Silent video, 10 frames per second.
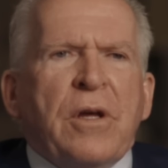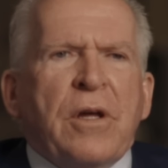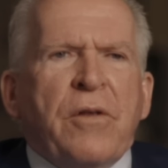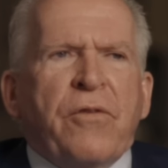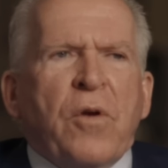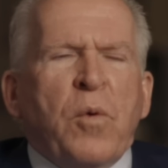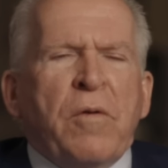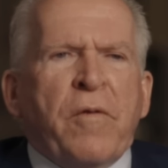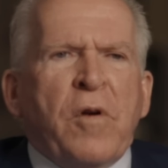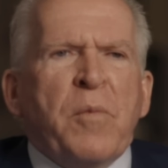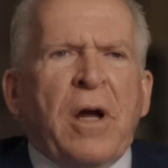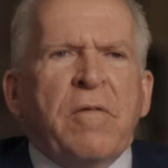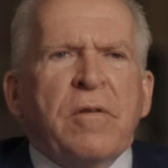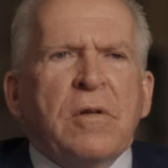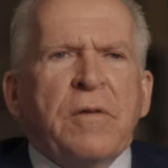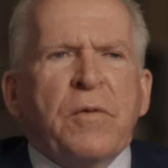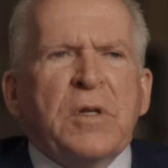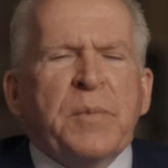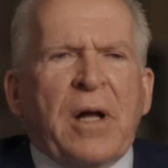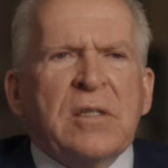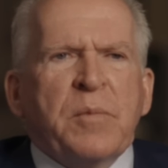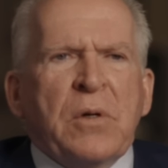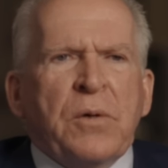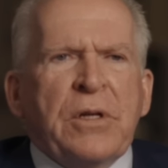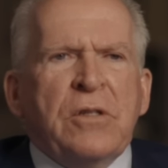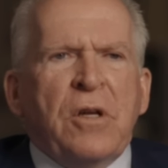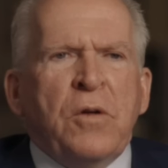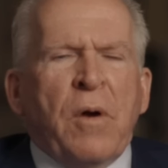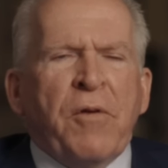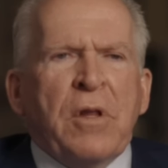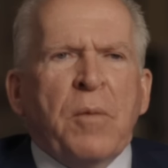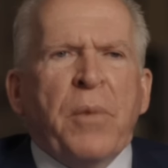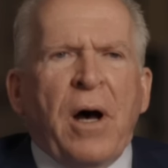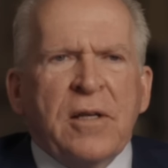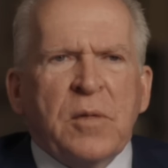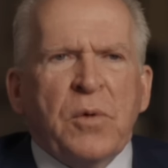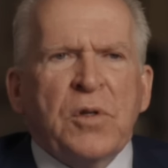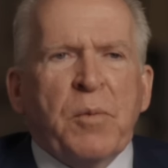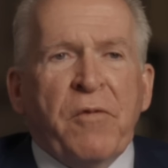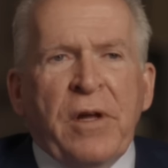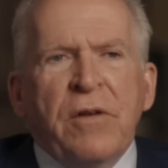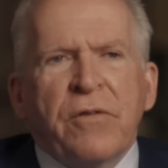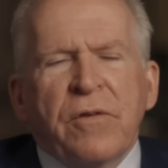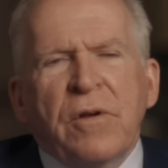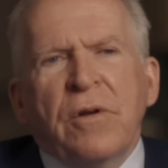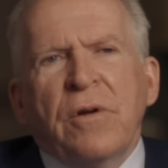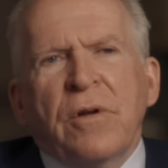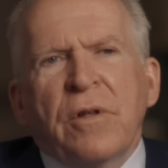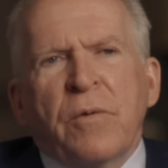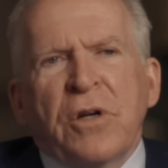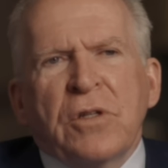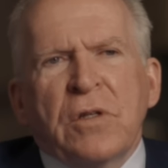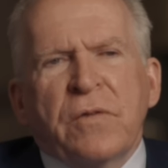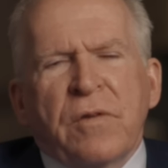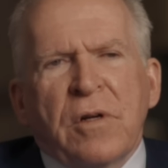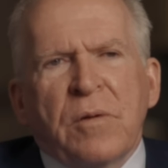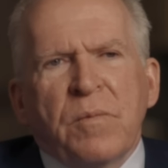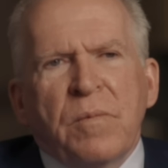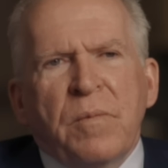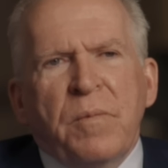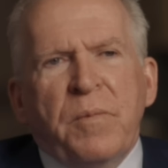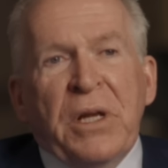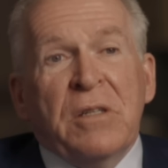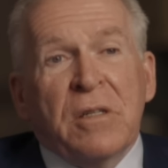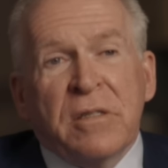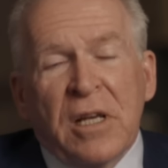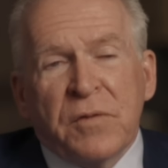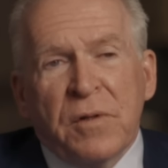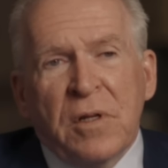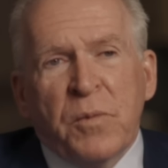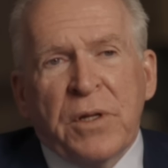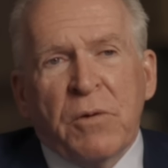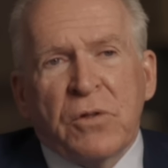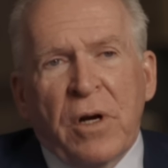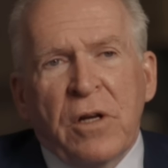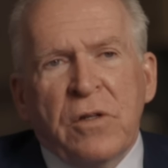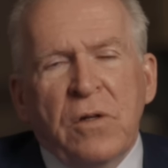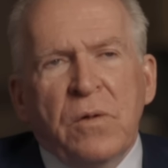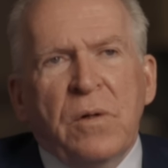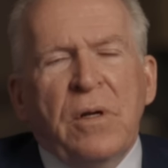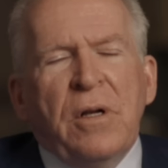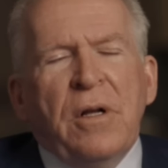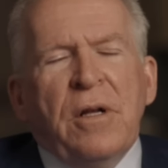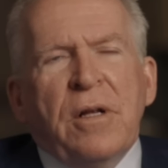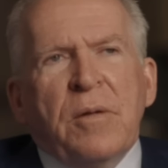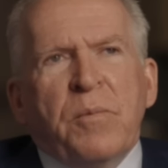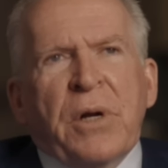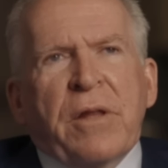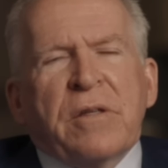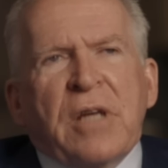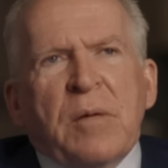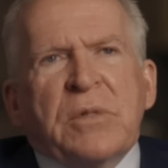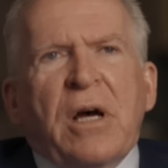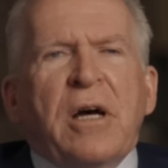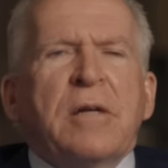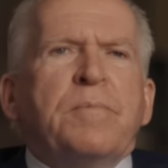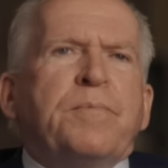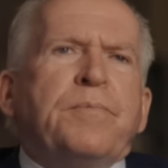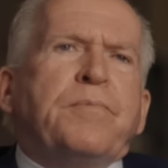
And so we were very mindful of the responsibilities to do everything possible to prevent the Russians from being successful in what they were trying to do, but at the same time,